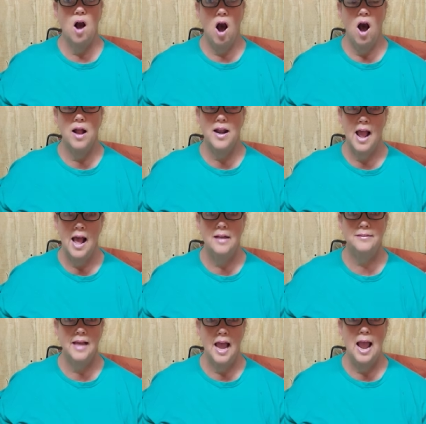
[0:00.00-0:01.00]
God
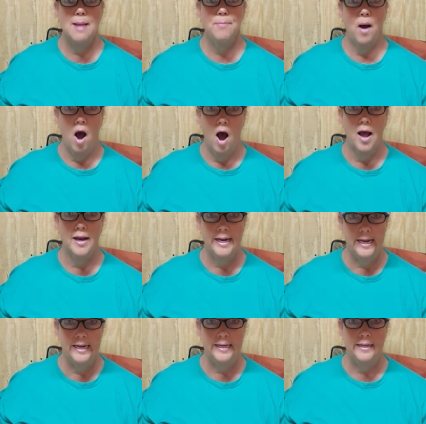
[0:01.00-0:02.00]
has a
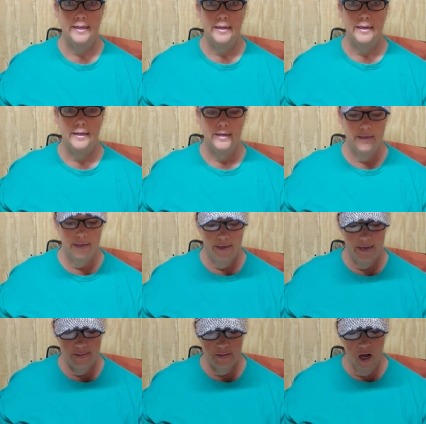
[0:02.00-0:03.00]
body.
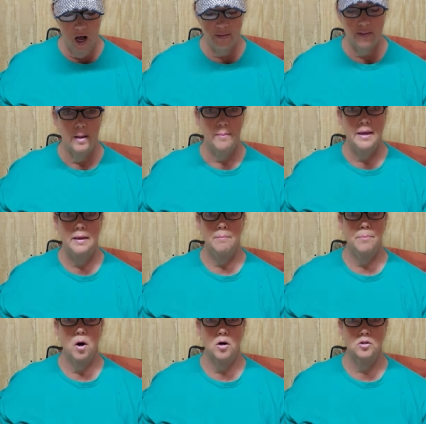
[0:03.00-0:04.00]
He's not some
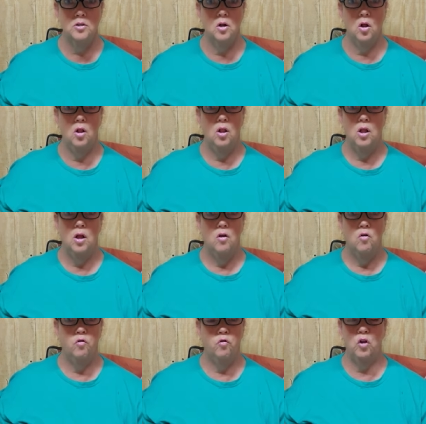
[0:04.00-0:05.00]
impersonal
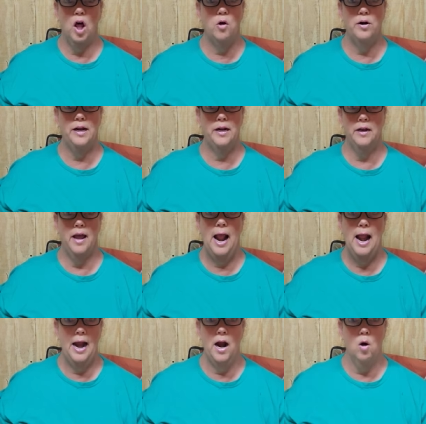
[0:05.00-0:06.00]
floating
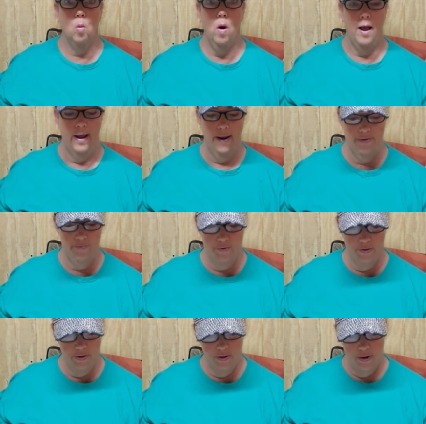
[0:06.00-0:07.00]
airwave.
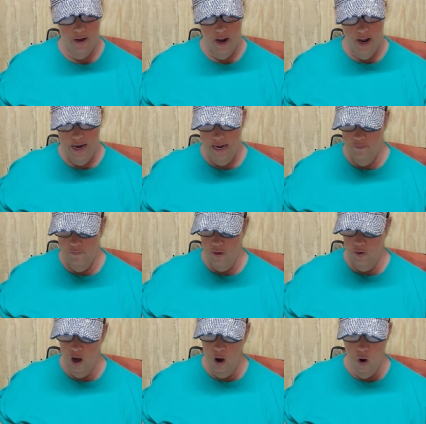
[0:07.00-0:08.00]
If
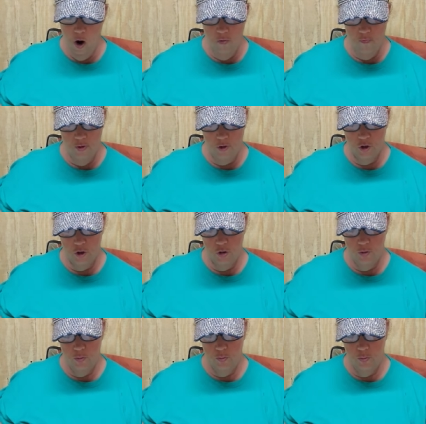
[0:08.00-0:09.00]
you go over
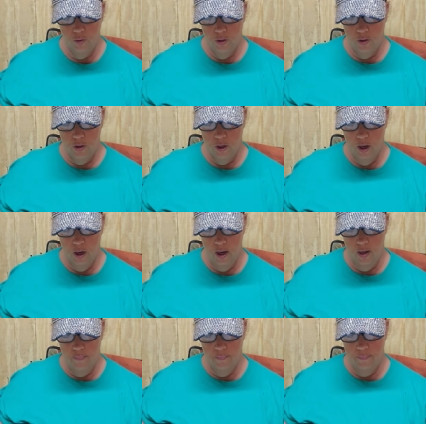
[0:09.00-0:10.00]
to
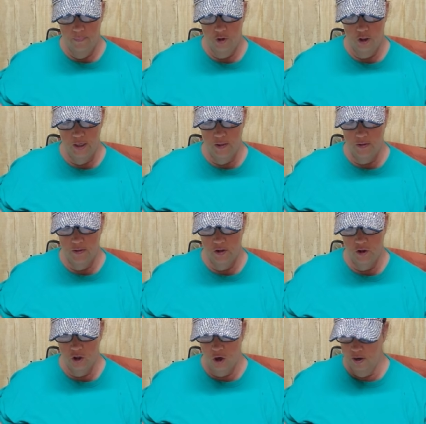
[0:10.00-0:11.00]
uh,
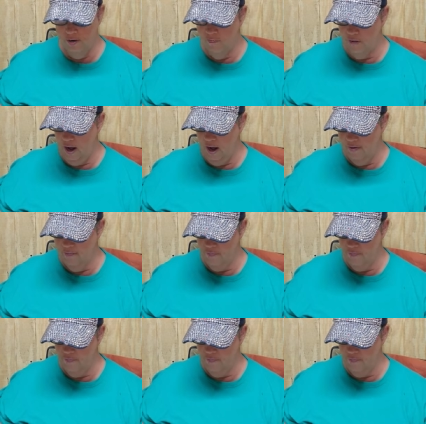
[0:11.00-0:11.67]
Genesis 35,